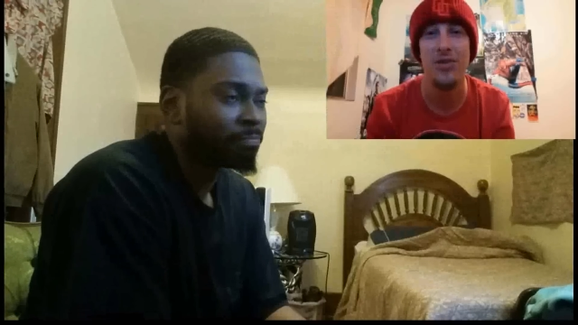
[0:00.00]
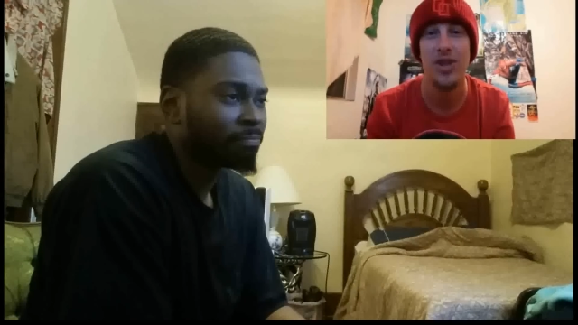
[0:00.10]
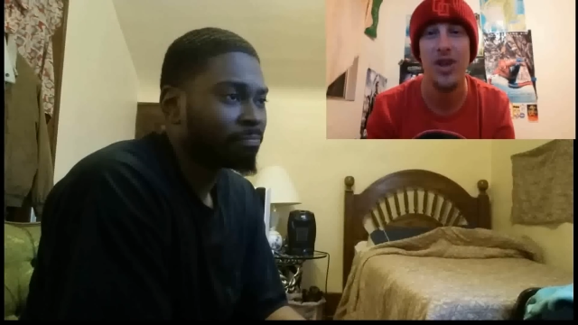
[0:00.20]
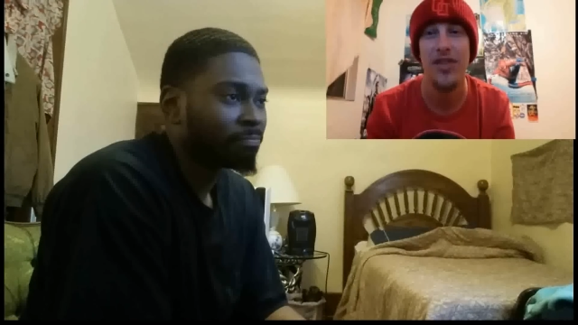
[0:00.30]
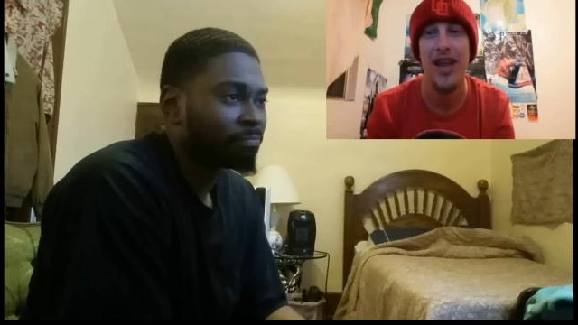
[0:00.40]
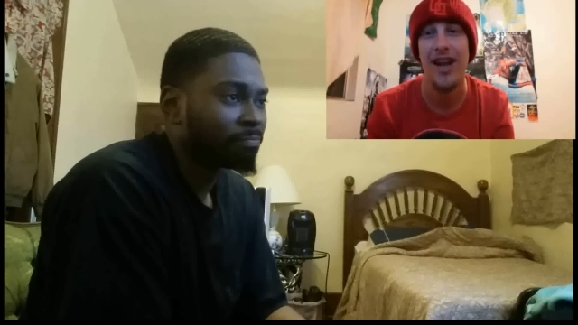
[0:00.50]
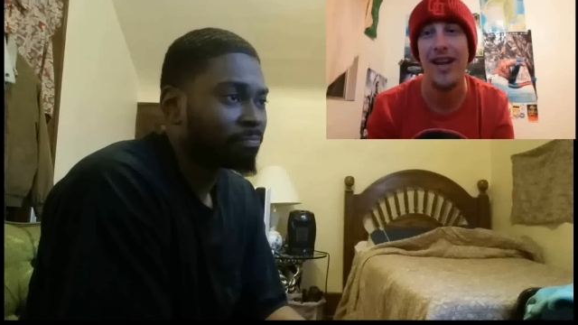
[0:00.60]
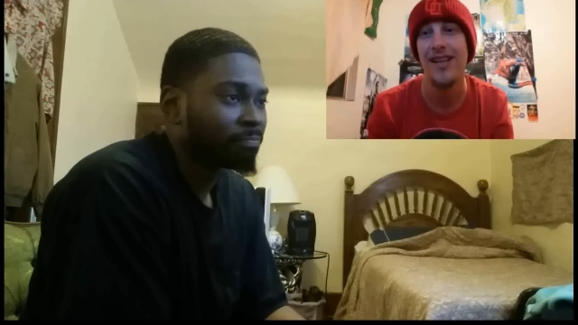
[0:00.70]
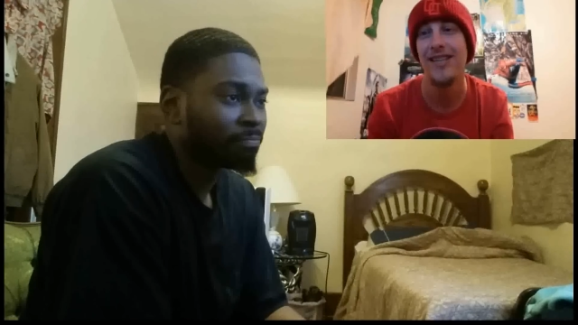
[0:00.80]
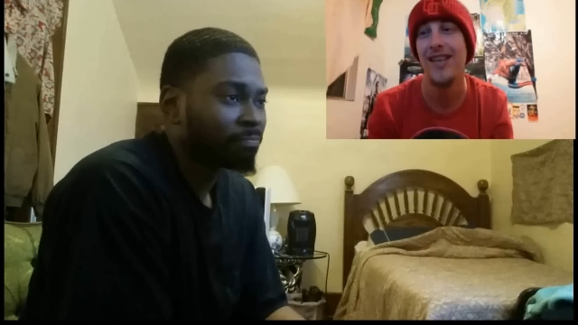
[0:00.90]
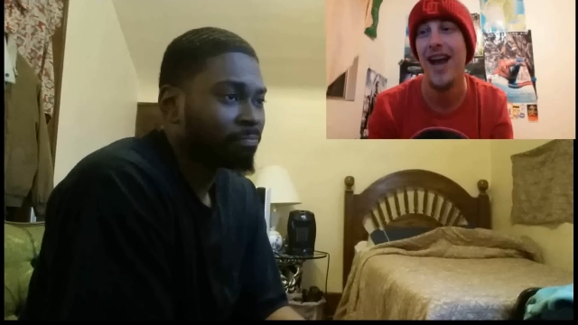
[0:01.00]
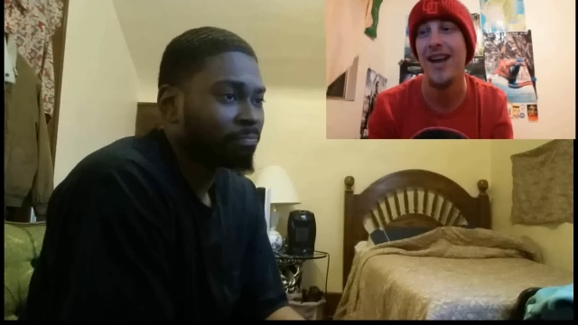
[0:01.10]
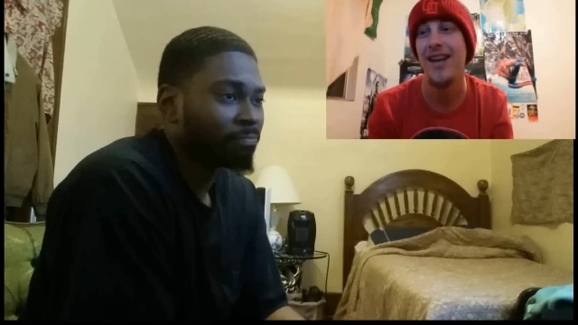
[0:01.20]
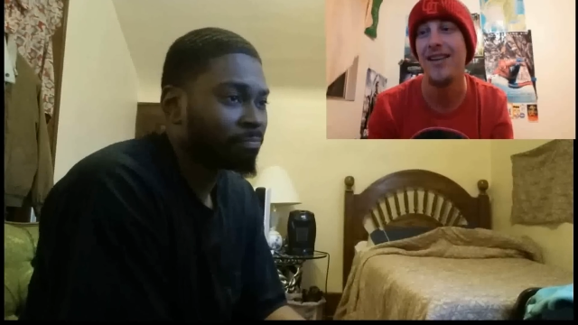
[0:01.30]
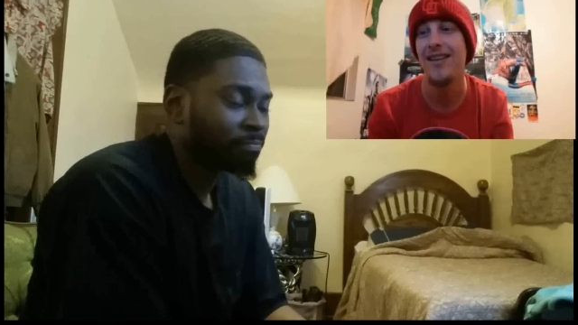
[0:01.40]
Speaker 1: told Rashad that
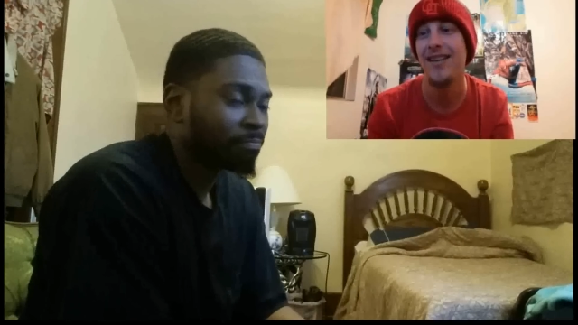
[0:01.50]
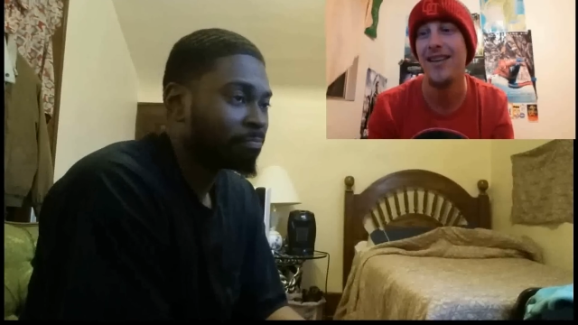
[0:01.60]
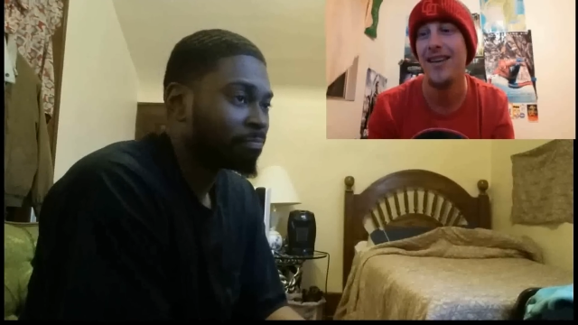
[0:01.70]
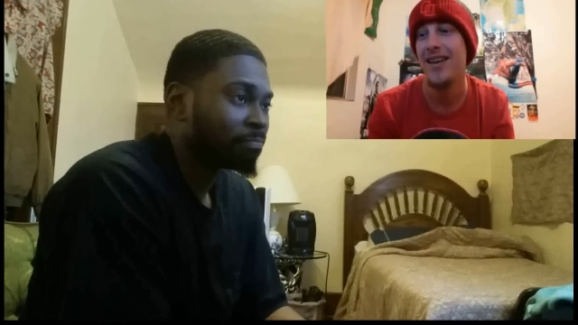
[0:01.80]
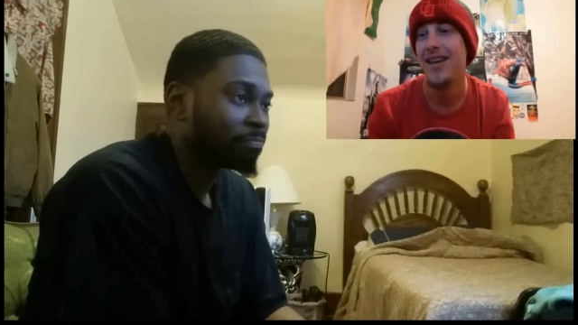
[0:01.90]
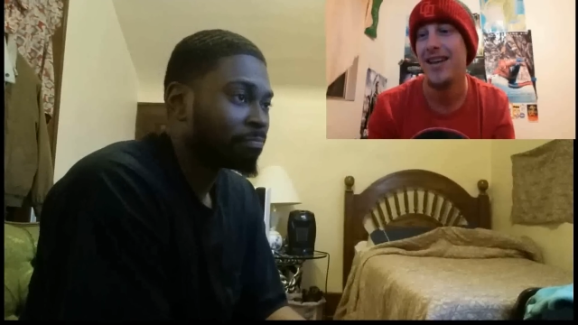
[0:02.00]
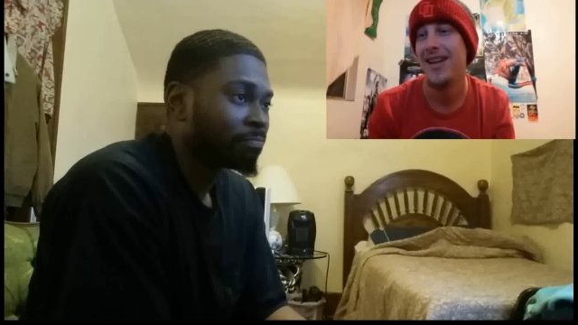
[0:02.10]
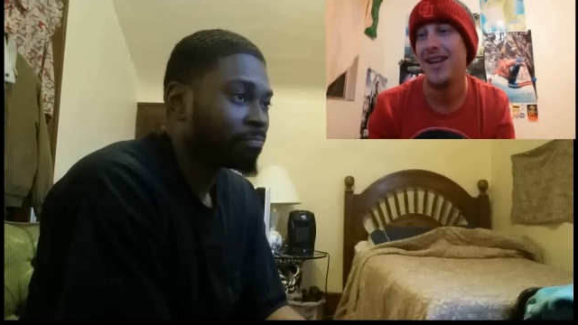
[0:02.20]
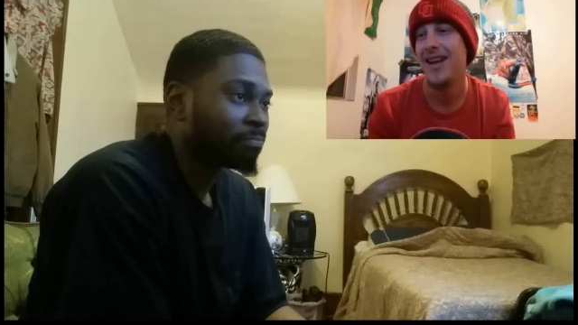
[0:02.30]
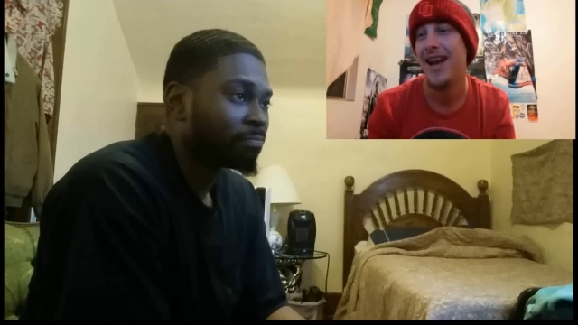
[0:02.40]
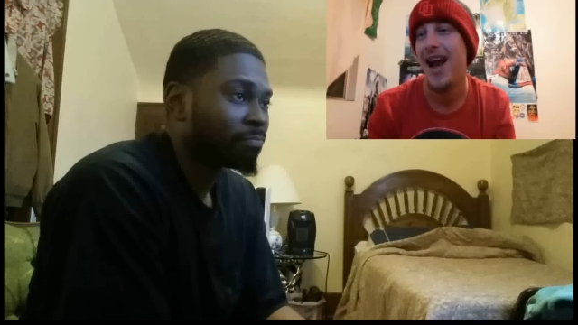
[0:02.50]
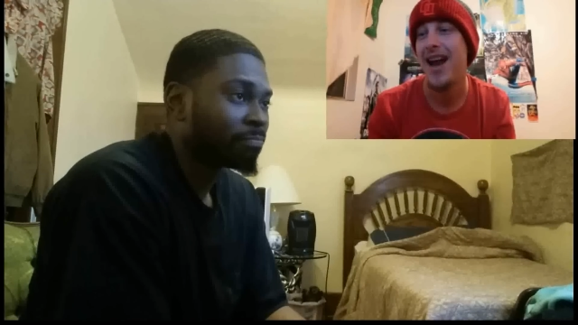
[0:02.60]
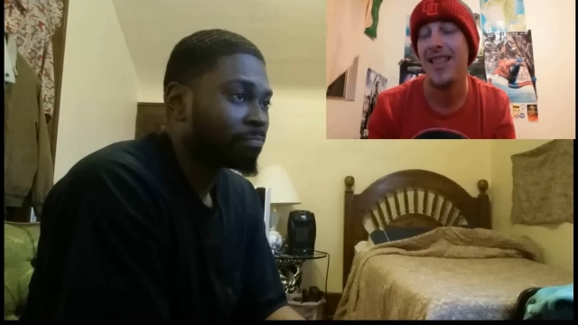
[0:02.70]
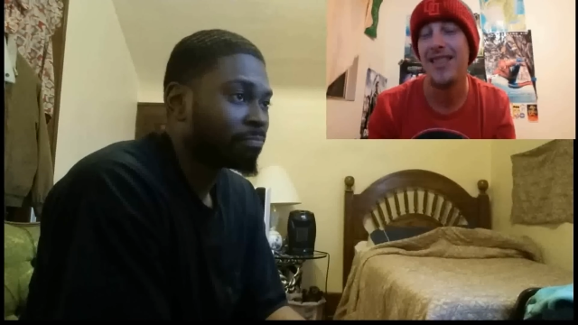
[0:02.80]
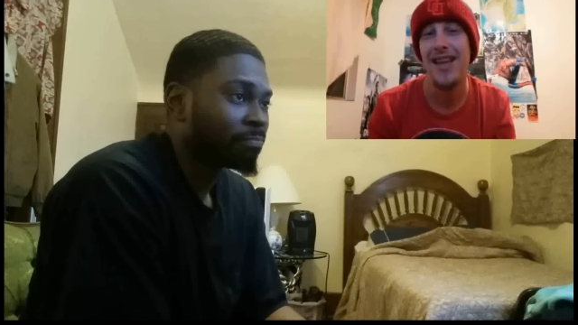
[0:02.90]
because I didn't,
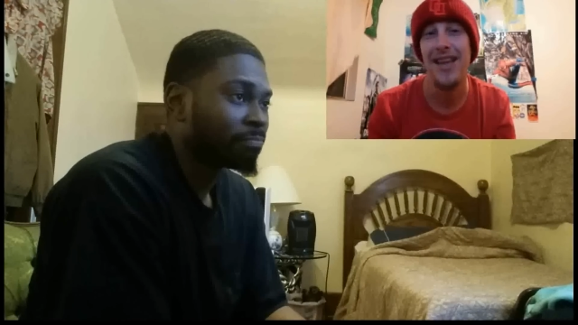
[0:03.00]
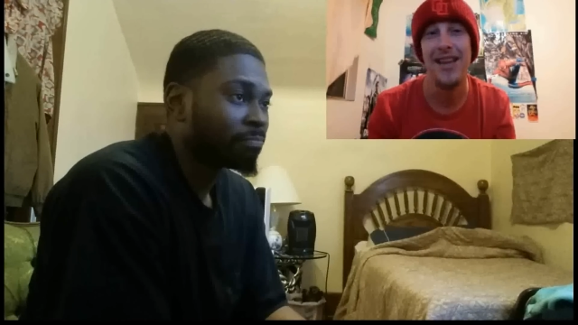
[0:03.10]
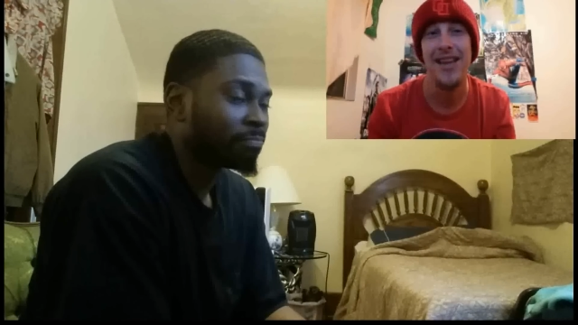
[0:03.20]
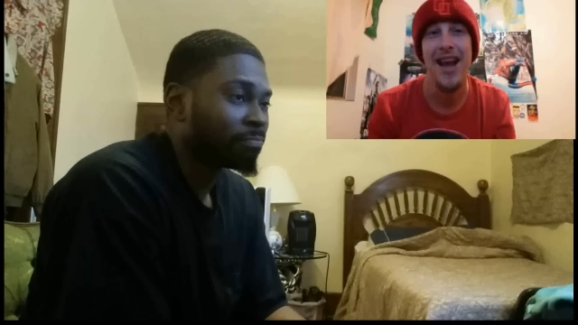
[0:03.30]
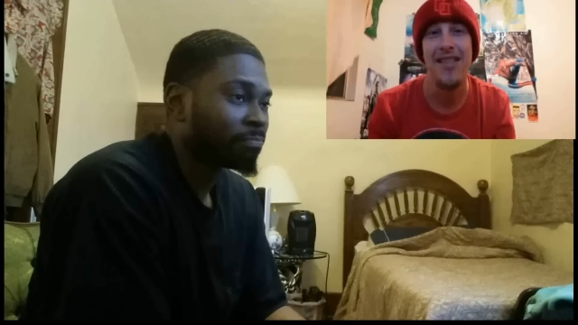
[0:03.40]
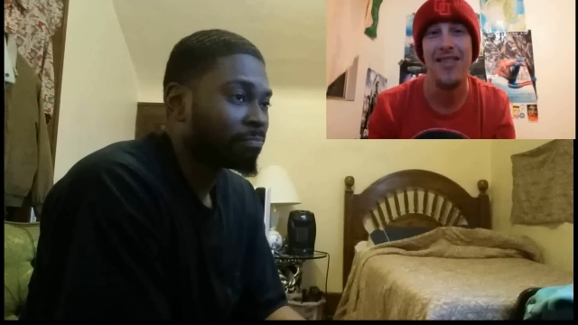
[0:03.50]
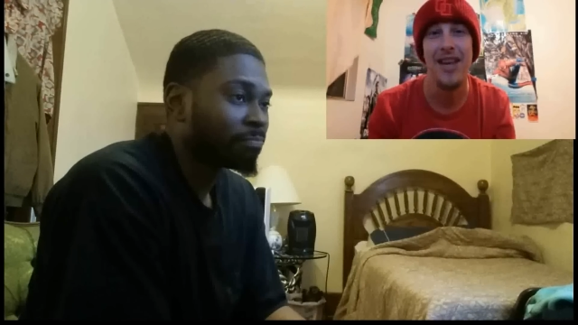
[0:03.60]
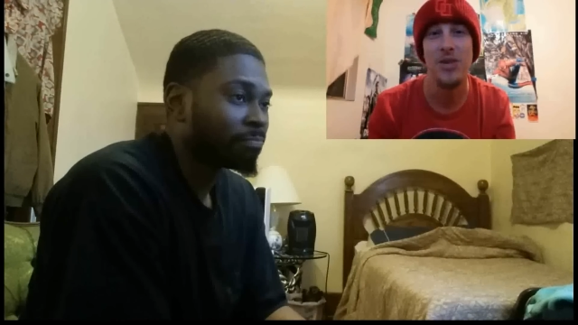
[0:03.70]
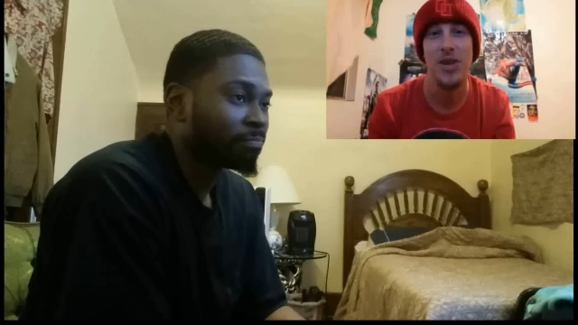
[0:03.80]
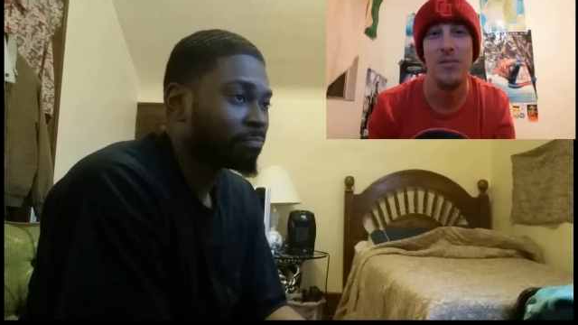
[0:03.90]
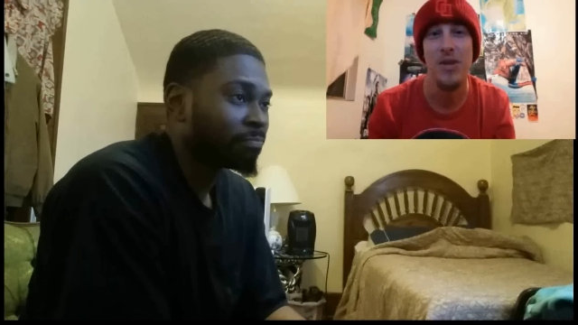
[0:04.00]
I didn't think, I didn't think